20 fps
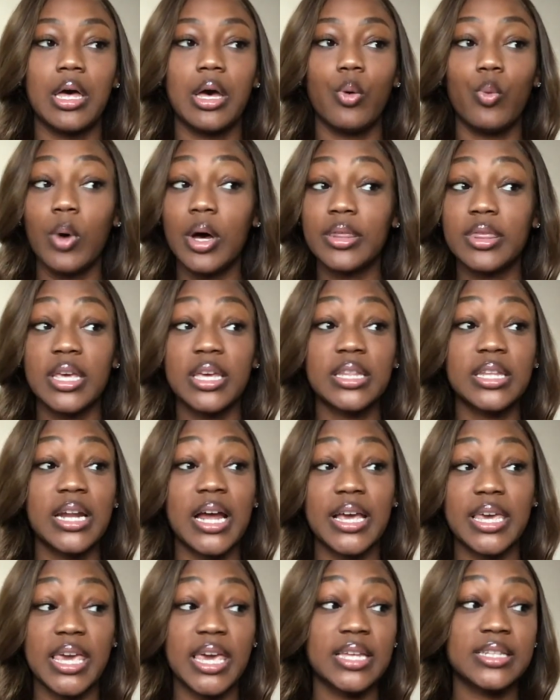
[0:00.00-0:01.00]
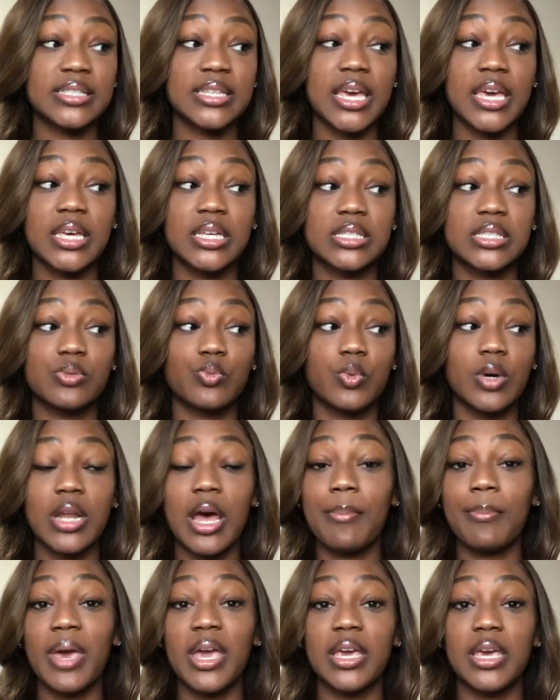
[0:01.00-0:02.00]
One thing that I can say is what
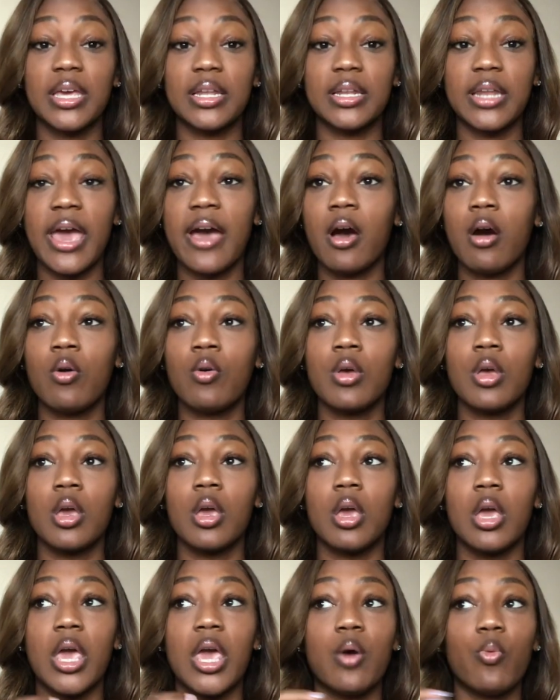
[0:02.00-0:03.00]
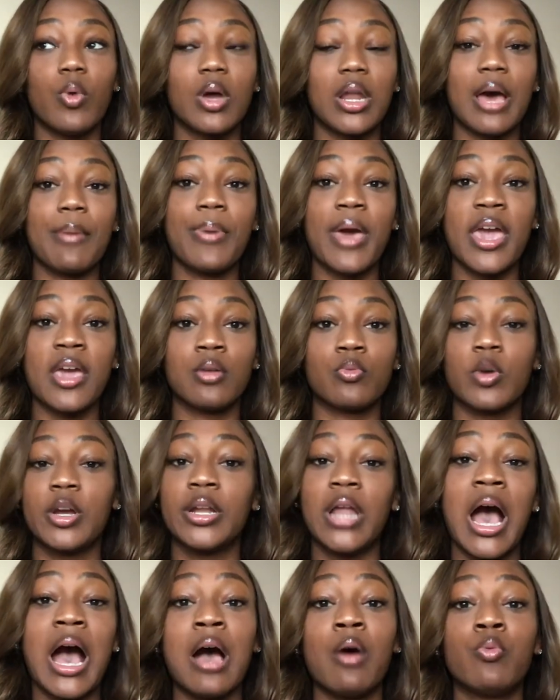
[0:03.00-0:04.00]
I'm making now and what I pay in
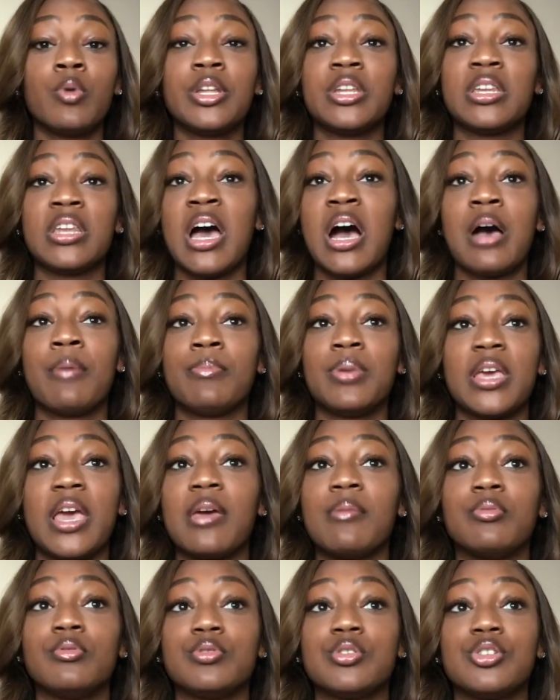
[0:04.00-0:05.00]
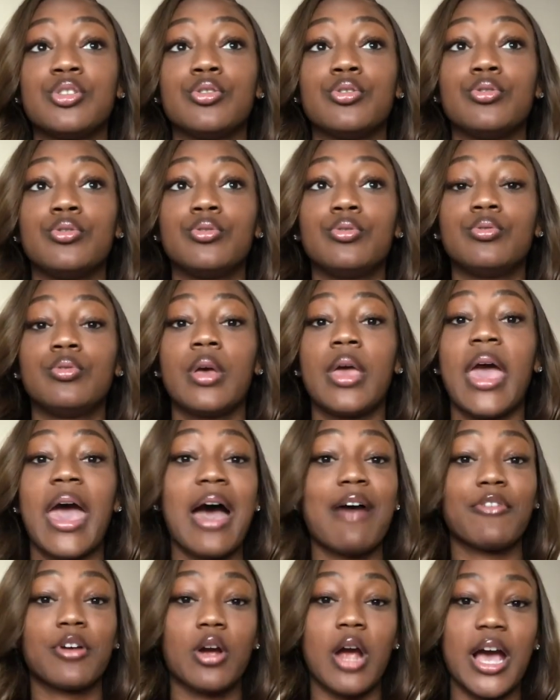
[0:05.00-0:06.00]
rent, I would not be able to
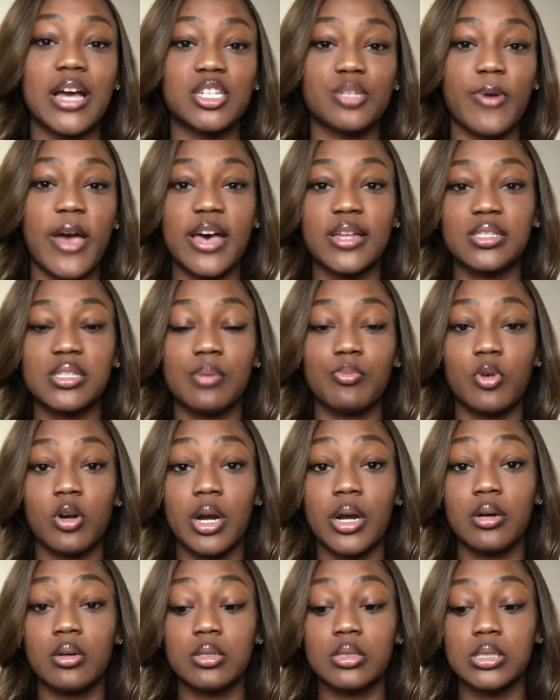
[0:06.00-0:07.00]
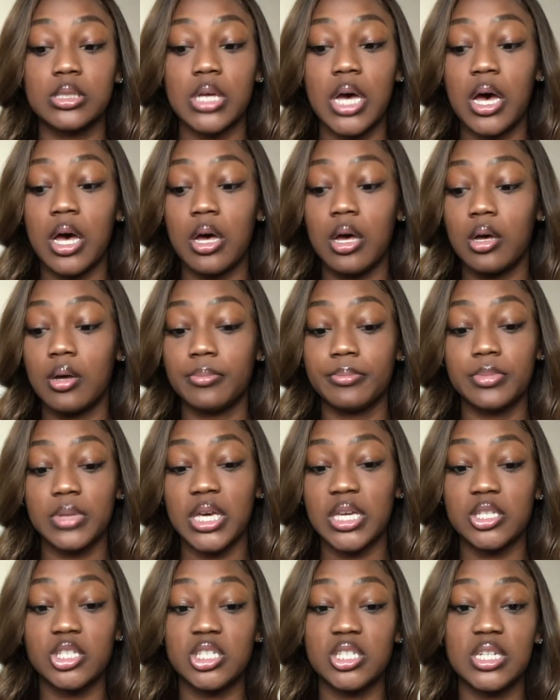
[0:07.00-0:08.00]
have a crash pad somewhere else.
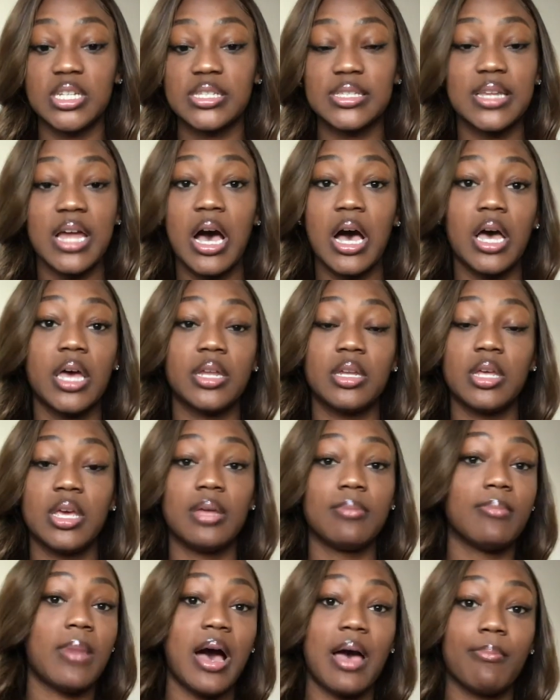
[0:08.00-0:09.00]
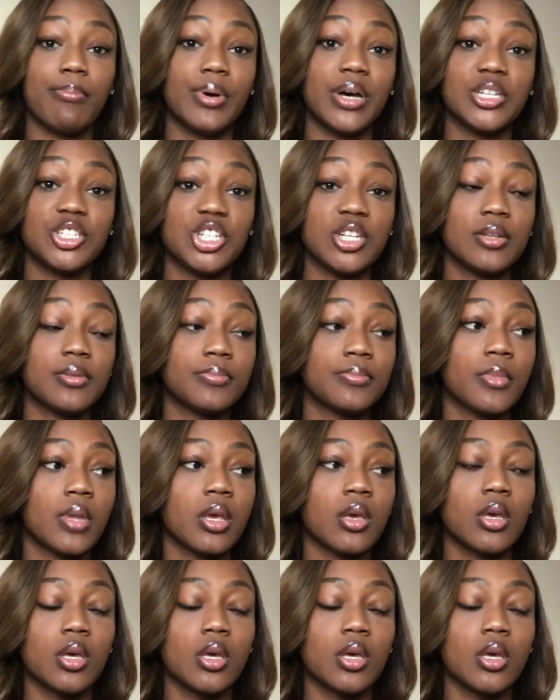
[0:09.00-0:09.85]
It's just not in my budget.